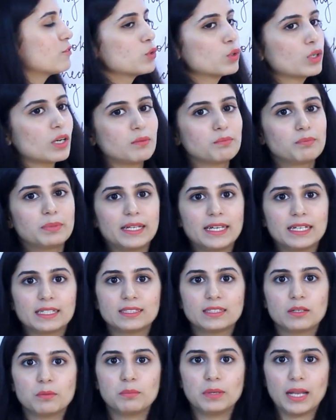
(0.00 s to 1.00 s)
to
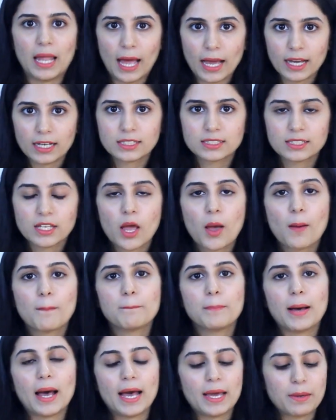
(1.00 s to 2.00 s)
complete the blanks
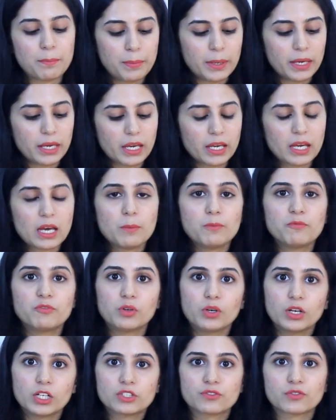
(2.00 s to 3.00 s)
by picking up
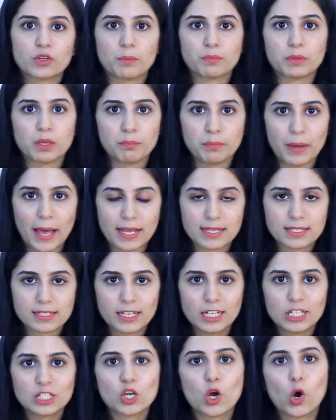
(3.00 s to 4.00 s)
words from the
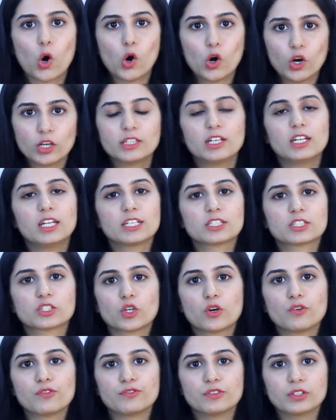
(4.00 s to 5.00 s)
passage or the list
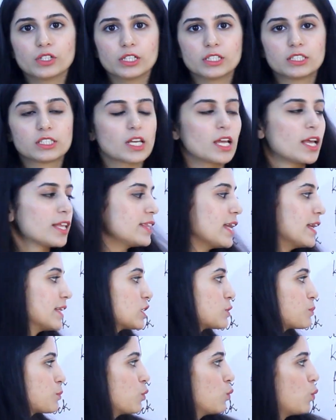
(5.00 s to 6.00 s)
of words that
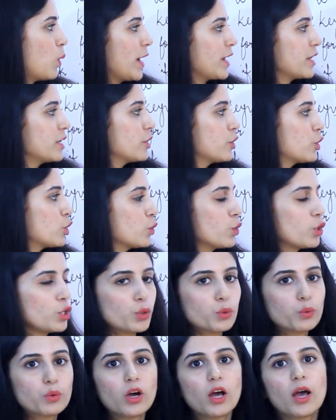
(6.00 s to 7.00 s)
is provided to
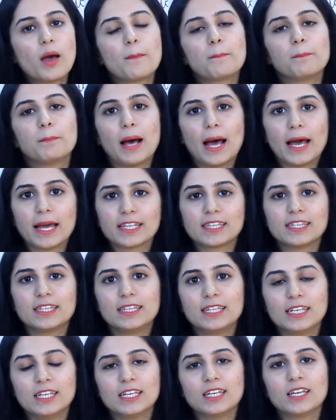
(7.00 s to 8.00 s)
you by
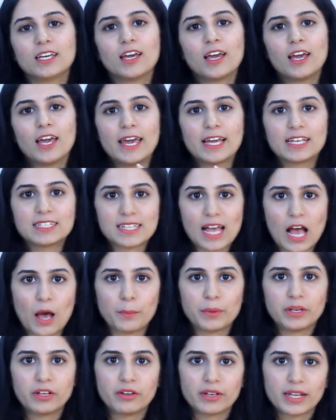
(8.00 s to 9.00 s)
the
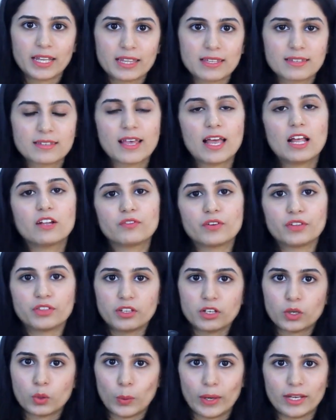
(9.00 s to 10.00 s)
examiner itself in
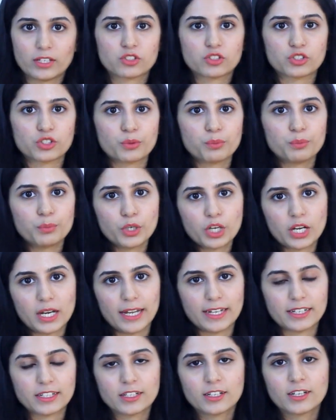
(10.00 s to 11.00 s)
the question
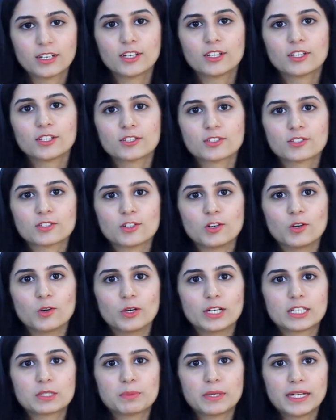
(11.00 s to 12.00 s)
booklet.
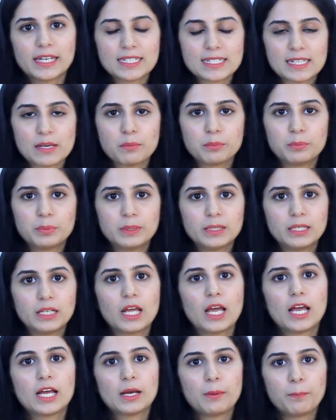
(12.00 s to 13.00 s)
So it's pretty simple.
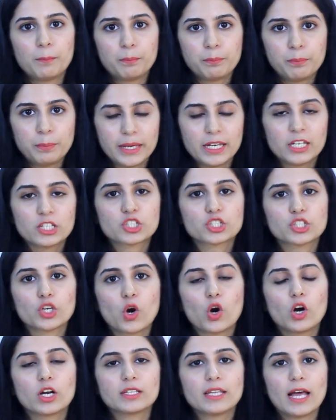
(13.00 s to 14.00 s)
Be
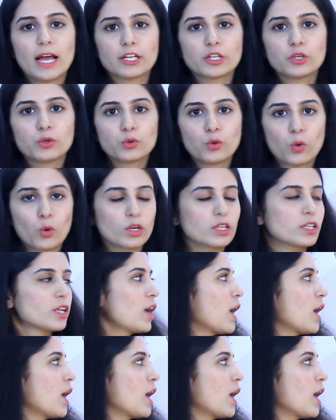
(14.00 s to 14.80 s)
sure that you don't